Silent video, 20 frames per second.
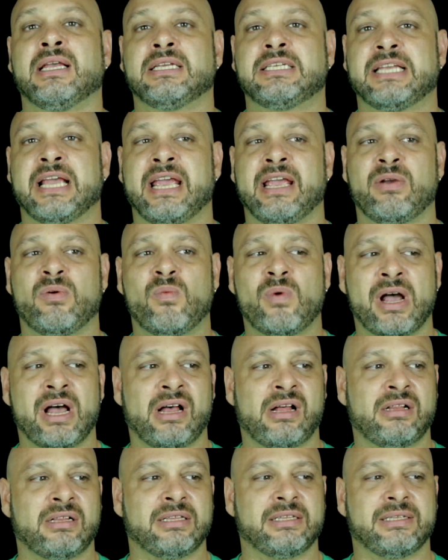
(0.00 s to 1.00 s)
saying,
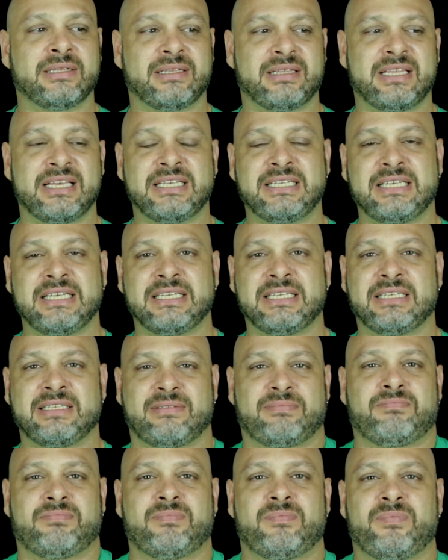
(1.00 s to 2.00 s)
well, this is
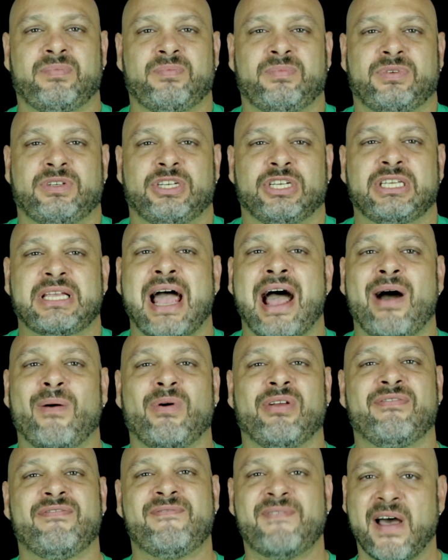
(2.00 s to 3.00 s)
just
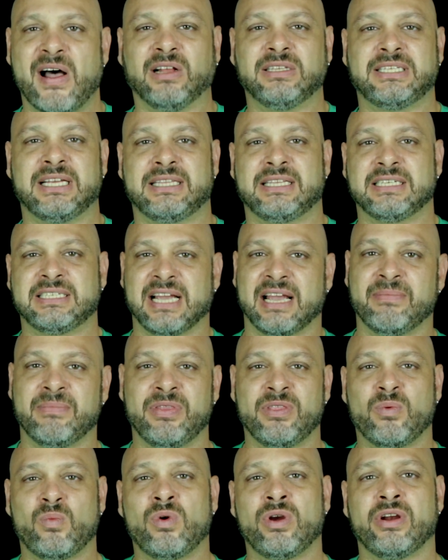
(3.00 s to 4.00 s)
how it felt at the time.
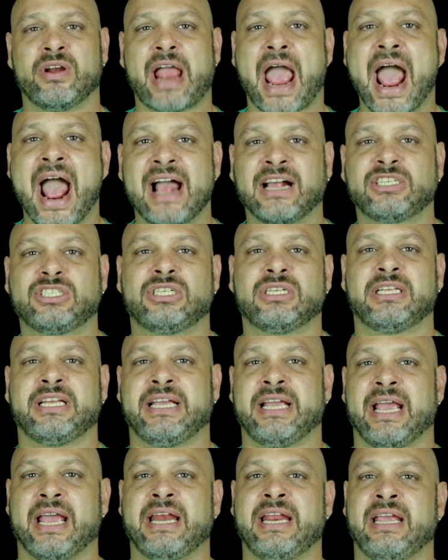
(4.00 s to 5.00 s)
And there weren't
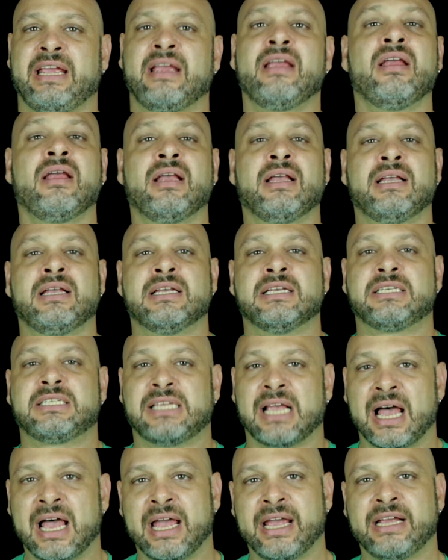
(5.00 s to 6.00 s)
actually any
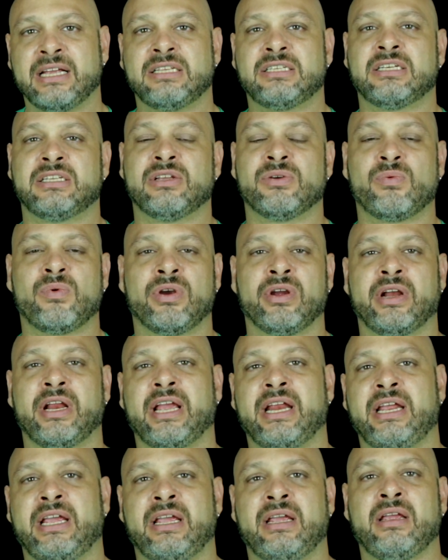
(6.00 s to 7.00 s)
signs and there weren't
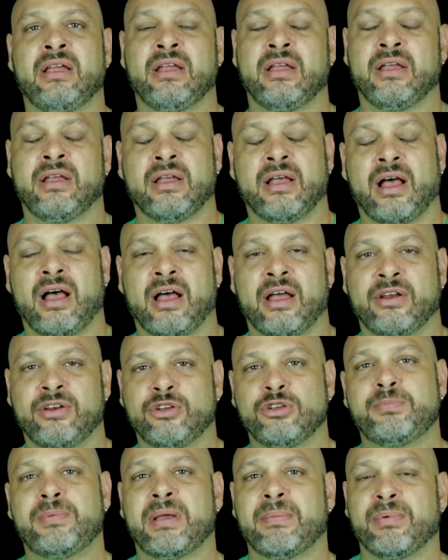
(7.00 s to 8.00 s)
any
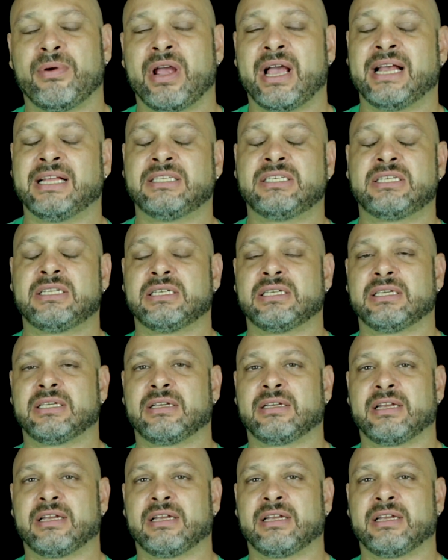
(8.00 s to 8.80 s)
newspaper ads